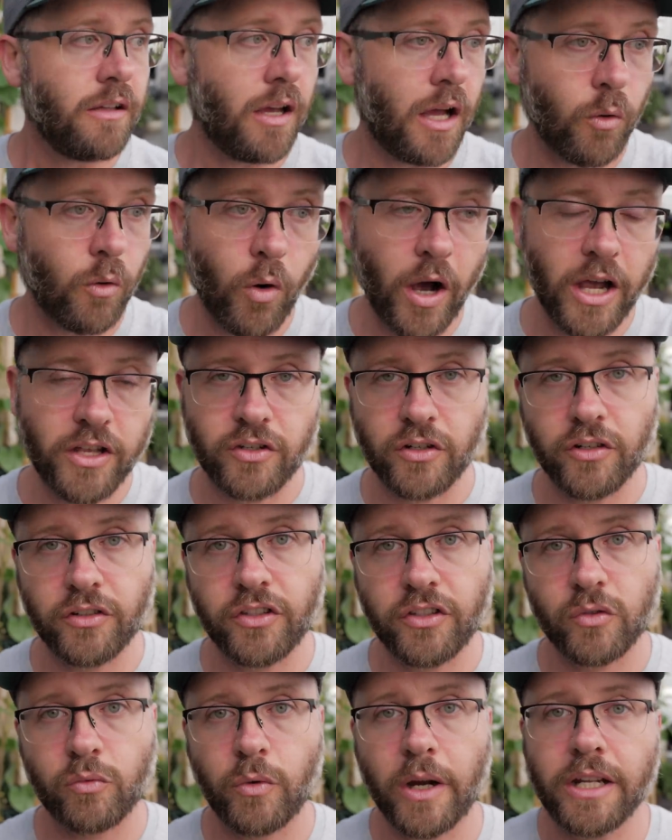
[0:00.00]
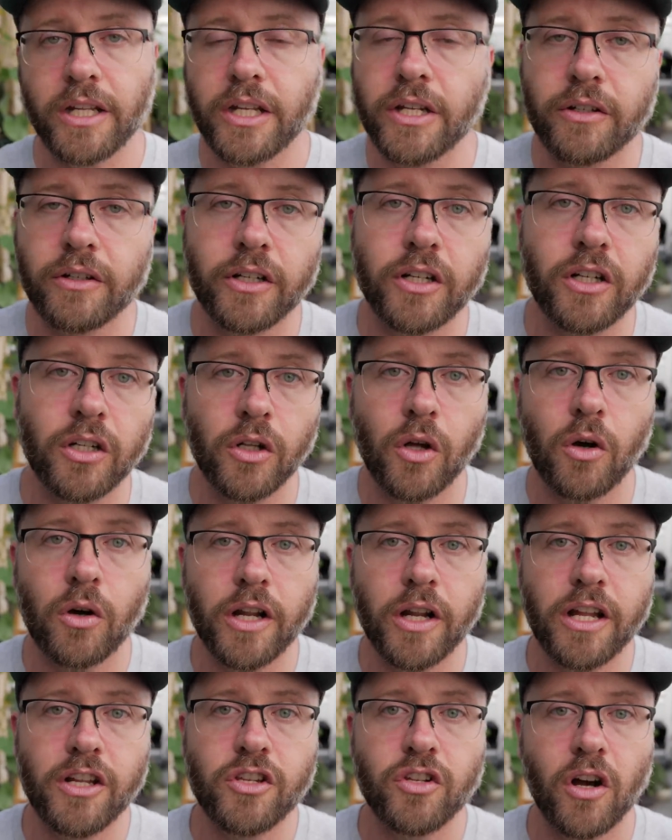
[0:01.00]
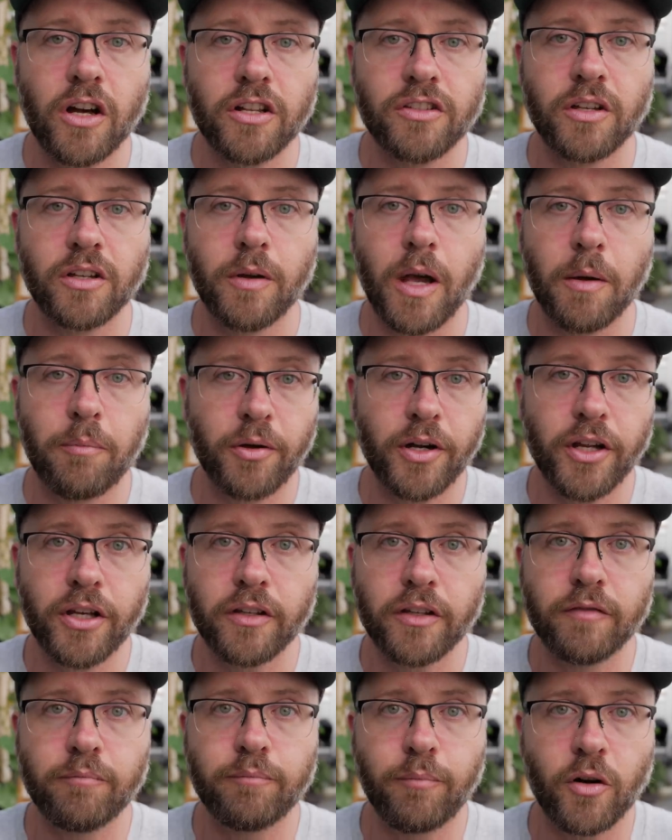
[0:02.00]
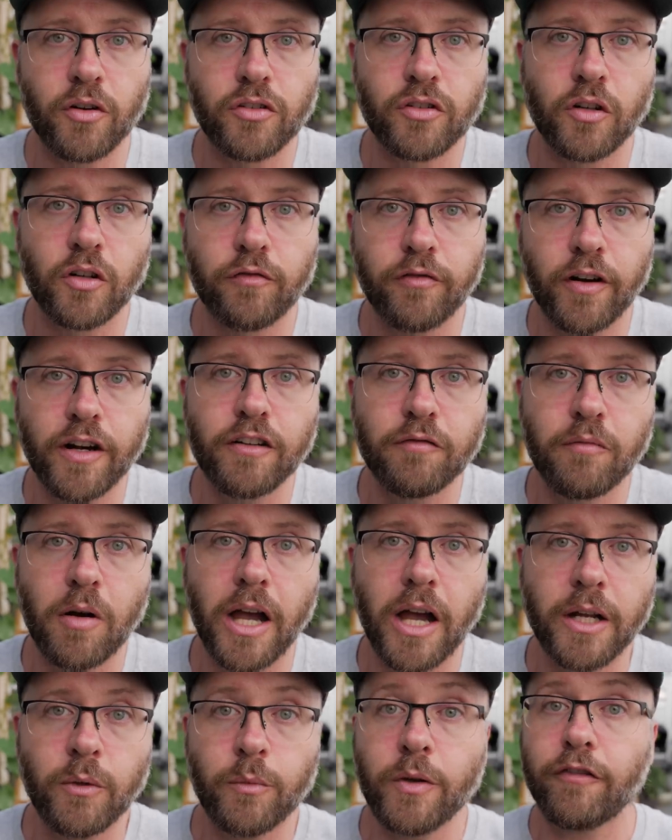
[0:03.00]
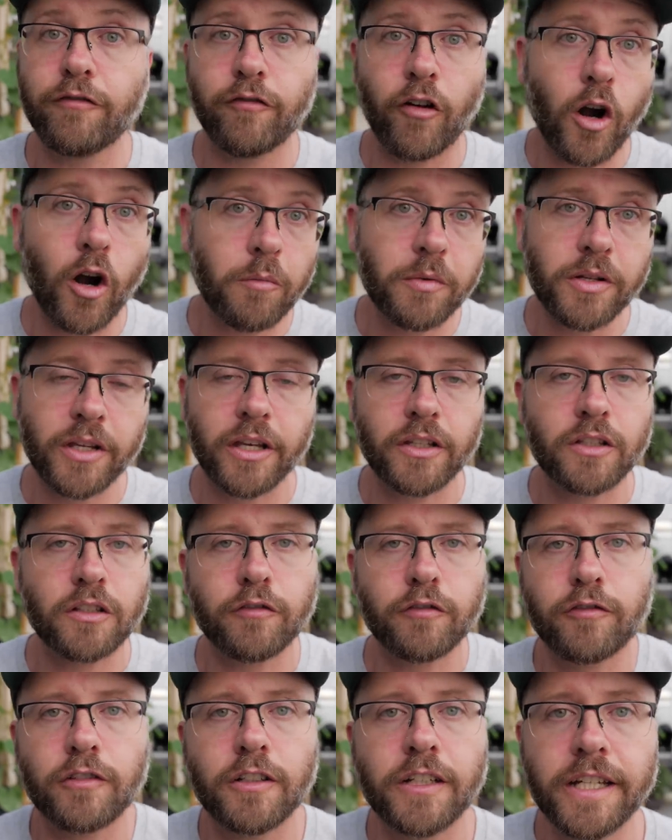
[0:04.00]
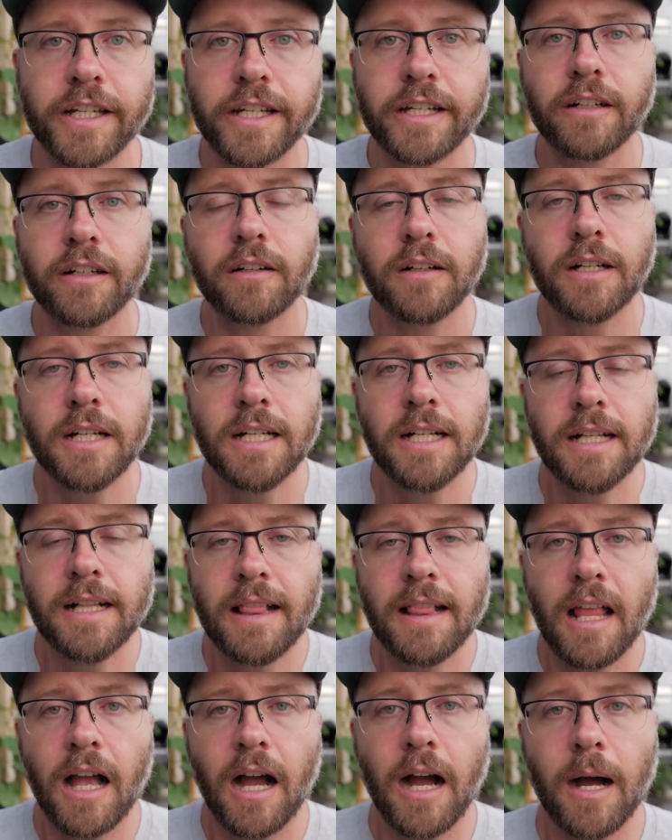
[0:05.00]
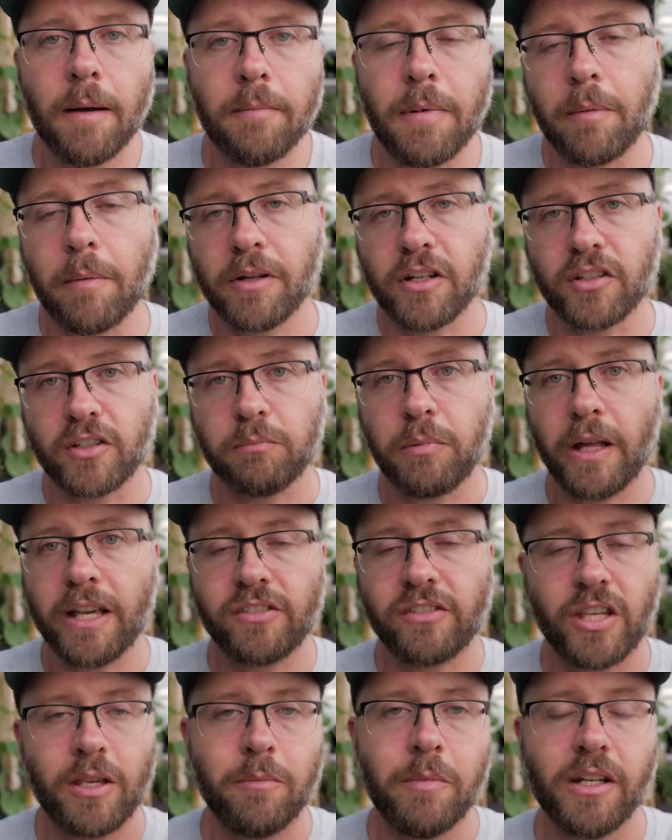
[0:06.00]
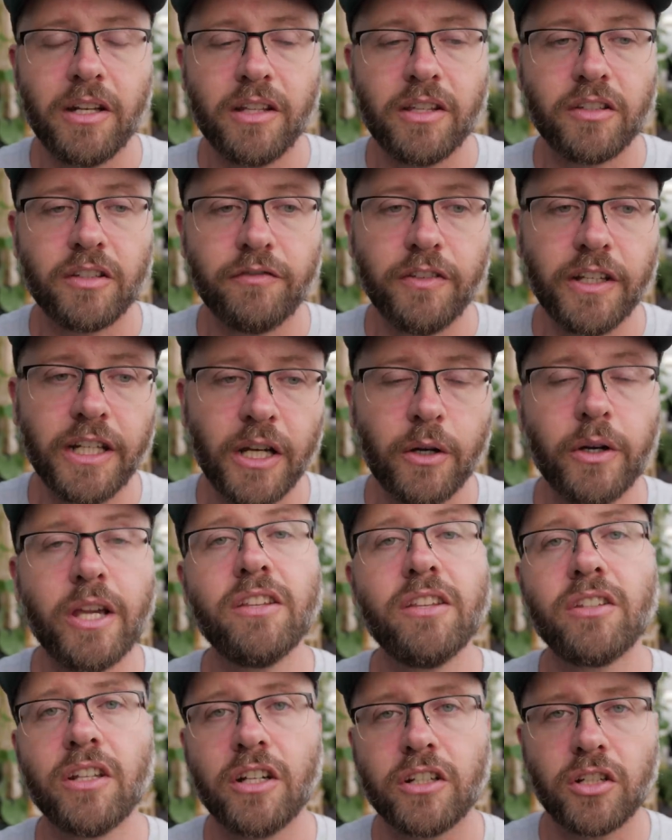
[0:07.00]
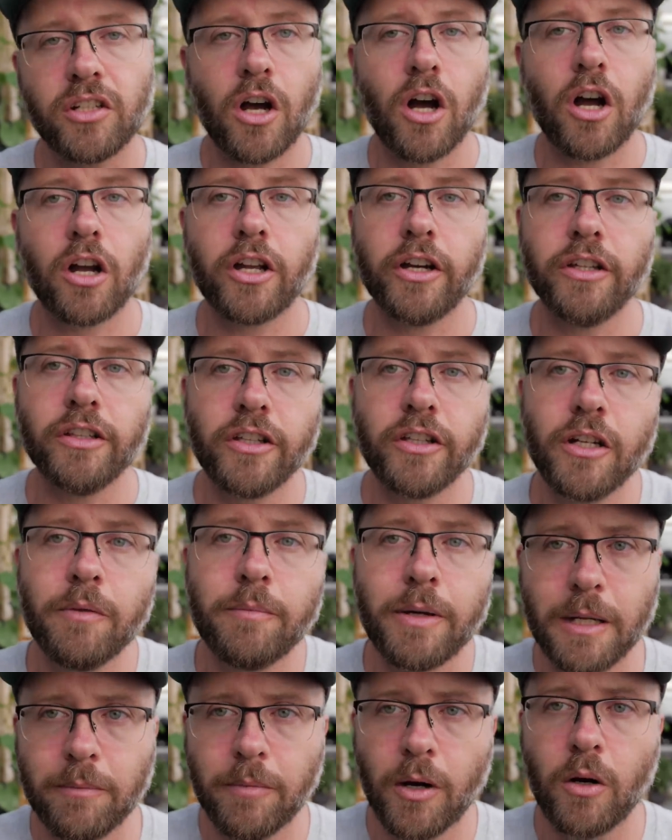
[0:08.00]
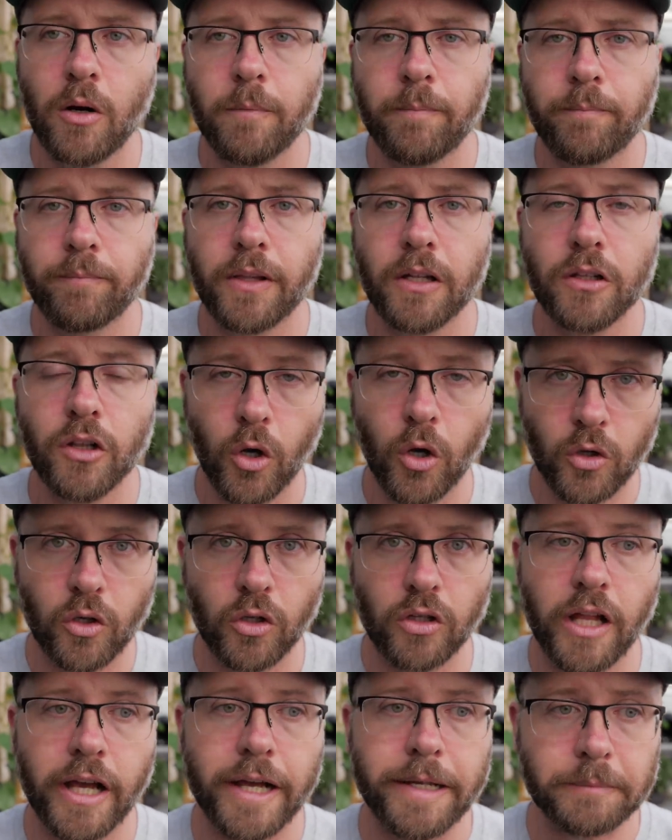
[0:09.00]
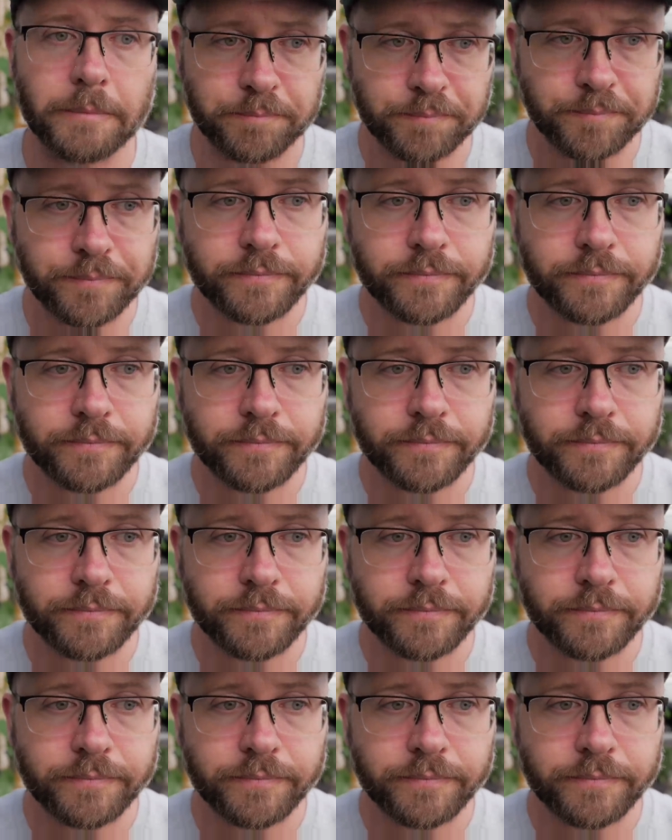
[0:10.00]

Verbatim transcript: Uh, Wise Earth is right here in Kelowna. John's a, a pretty good personal friend of mine. We farmed together for a year. Um, I'm gonna splice him into this video. He's gonna talk a little bit about Local Line.